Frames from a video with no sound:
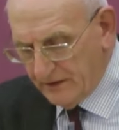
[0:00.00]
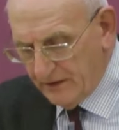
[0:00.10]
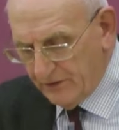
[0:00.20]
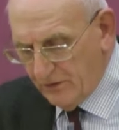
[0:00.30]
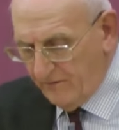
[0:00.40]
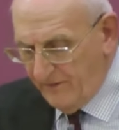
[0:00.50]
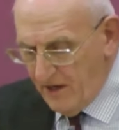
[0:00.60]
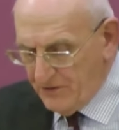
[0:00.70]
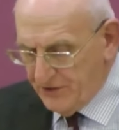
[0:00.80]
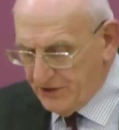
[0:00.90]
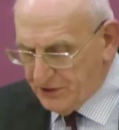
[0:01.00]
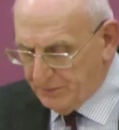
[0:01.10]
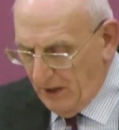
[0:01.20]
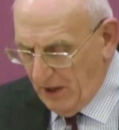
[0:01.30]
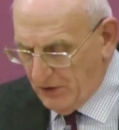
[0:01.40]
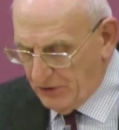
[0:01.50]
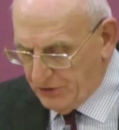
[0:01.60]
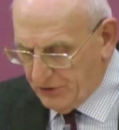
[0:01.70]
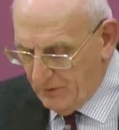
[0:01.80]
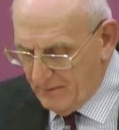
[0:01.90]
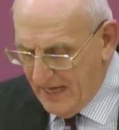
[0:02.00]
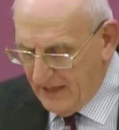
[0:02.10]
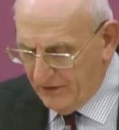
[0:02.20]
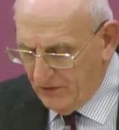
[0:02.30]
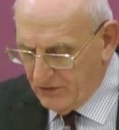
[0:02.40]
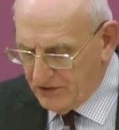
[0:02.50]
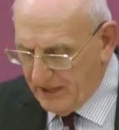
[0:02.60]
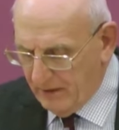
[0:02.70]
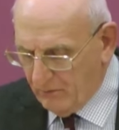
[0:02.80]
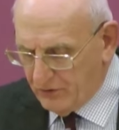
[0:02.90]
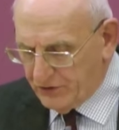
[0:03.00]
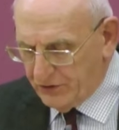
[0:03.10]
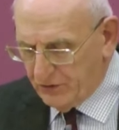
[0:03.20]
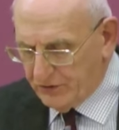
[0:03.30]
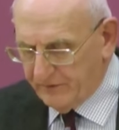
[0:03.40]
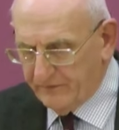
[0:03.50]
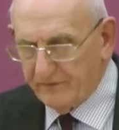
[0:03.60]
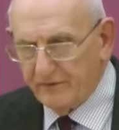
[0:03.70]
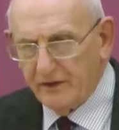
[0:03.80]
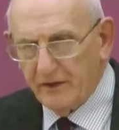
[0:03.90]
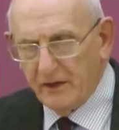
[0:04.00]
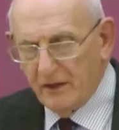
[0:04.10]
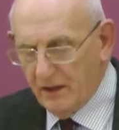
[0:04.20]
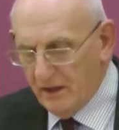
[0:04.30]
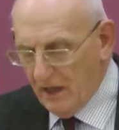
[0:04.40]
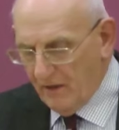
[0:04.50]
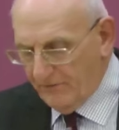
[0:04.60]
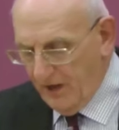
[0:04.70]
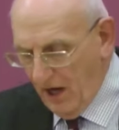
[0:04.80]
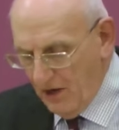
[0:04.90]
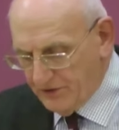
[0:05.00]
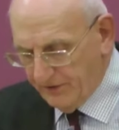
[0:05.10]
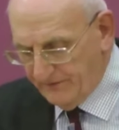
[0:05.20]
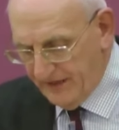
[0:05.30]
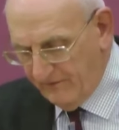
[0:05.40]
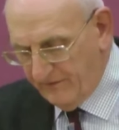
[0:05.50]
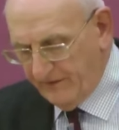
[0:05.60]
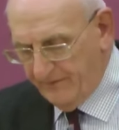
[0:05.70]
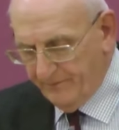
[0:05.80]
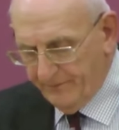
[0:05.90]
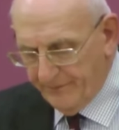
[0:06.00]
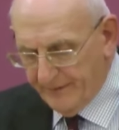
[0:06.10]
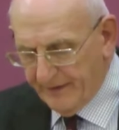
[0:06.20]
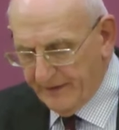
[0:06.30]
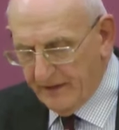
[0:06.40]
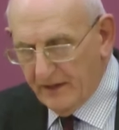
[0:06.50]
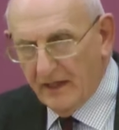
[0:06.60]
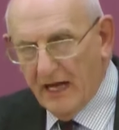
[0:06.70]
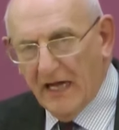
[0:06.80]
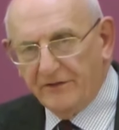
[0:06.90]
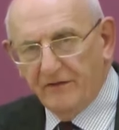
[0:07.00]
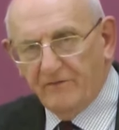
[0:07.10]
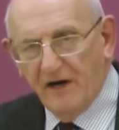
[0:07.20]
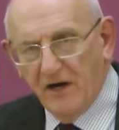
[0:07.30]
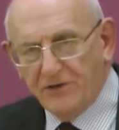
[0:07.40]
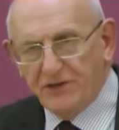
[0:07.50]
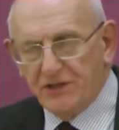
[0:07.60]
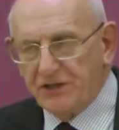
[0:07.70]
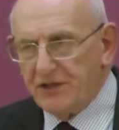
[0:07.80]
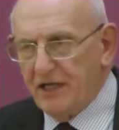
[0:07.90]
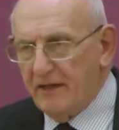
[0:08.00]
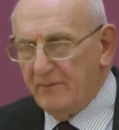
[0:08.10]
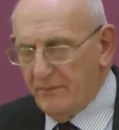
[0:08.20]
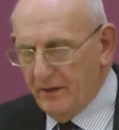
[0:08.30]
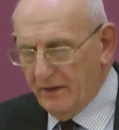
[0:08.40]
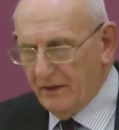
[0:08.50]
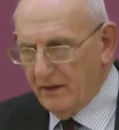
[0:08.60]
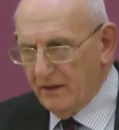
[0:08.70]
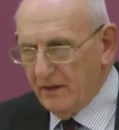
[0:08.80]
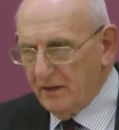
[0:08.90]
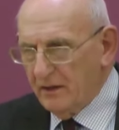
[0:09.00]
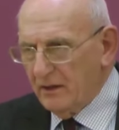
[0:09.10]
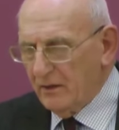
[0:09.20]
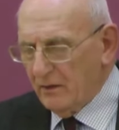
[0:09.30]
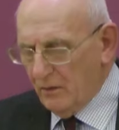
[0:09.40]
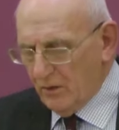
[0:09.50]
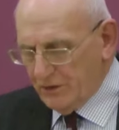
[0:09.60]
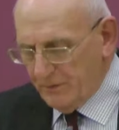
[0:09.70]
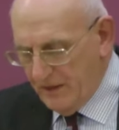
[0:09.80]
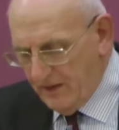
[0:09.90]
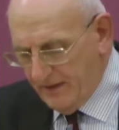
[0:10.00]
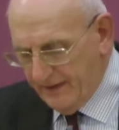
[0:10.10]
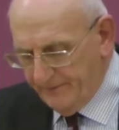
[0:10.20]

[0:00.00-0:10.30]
to a virgin espoused to a man whose name was Joseph, of the house of David, and the virgin's name was Mary.